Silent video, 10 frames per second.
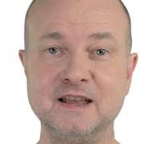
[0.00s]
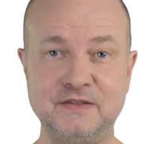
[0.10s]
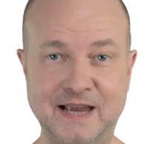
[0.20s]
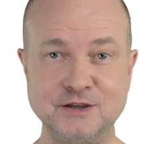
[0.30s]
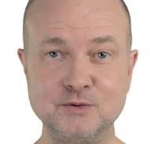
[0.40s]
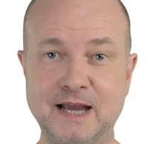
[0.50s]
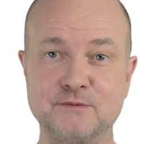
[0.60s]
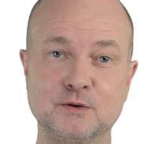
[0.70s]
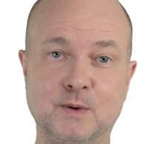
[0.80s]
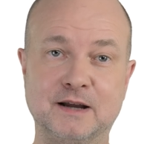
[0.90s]
Thank you
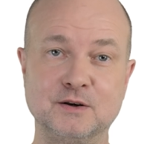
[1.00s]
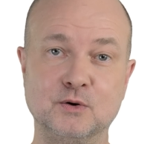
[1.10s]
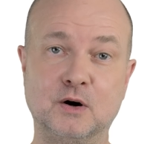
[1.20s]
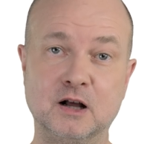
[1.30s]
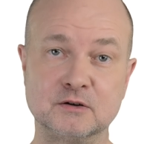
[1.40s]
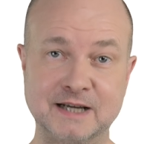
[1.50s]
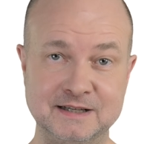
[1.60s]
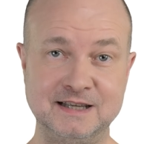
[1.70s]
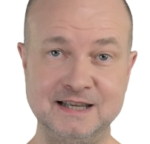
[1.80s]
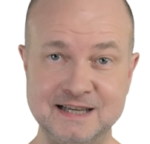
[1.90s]
everyone who
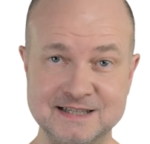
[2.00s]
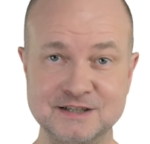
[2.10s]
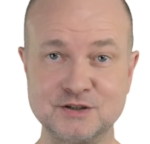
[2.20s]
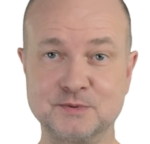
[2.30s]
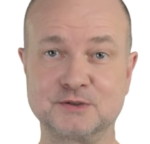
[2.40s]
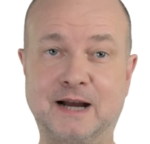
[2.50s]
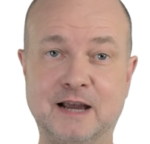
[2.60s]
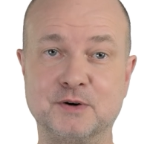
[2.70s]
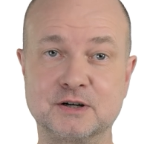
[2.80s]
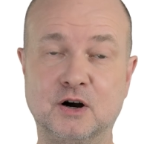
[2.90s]
already is a
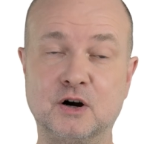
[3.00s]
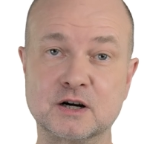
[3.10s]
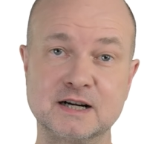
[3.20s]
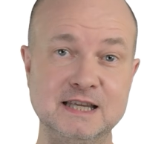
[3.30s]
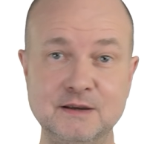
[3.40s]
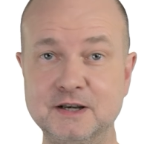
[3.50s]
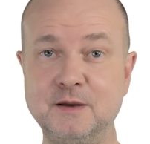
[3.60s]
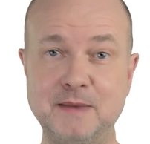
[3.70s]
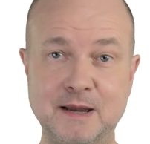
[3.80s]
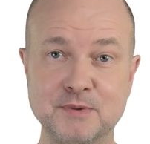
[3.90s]
subscriber or even a
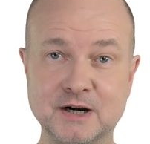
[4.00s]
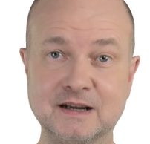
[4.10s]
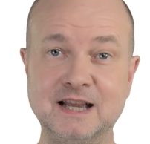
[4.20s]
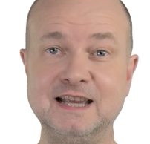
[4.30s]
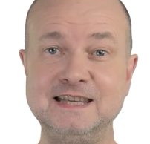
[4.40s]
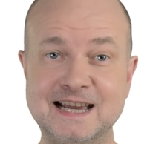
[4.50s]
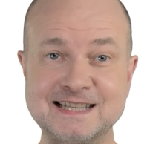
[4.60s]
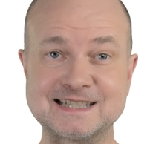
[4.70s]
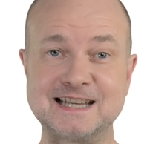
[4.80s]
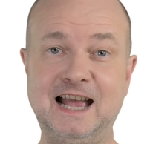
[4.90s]
member.
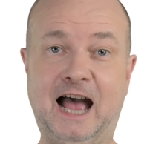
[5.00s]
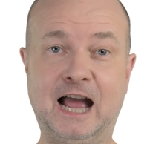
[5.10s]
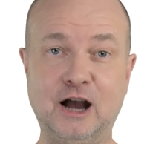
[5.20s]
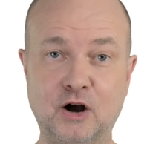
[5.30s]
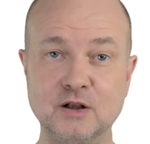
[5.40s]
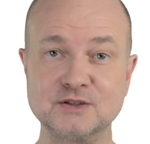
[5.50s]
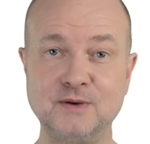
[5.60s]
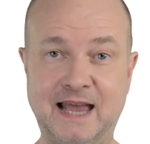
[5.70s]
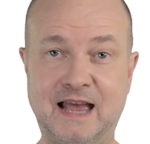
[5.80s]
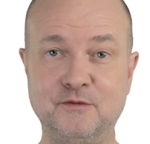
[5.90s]
Yes, I also
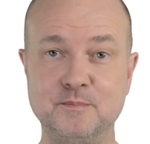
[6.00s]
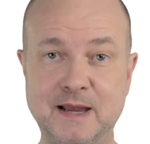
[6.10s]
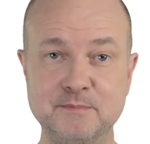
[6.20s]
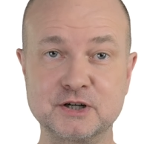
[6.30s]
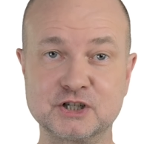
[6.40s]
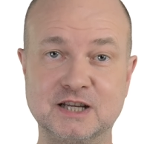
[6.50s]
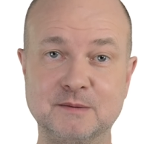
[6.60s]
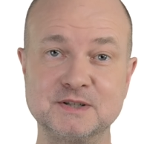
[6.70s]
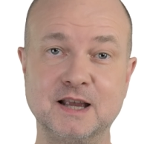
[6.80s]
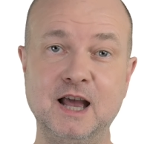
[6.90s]
have memberships